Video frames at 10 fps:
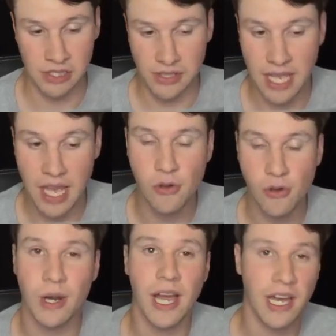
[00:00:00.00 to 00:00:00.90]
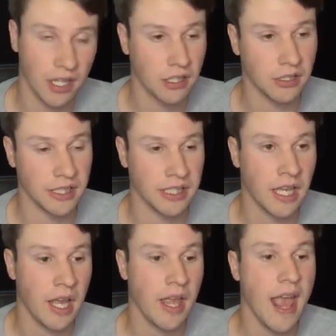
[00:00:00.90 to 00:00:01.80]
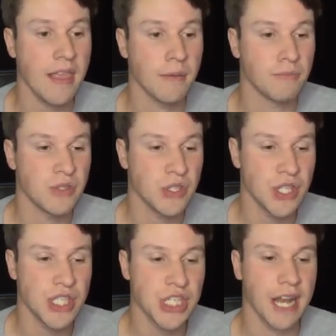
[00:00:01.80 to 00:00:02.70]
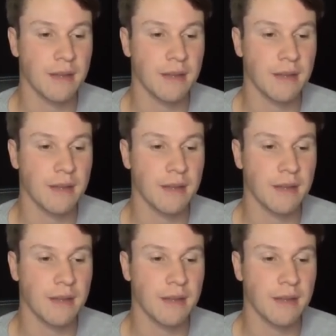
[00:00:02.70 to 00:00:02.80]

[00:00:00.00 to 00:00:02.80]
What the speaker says: Downright ugly. And the Cincinnati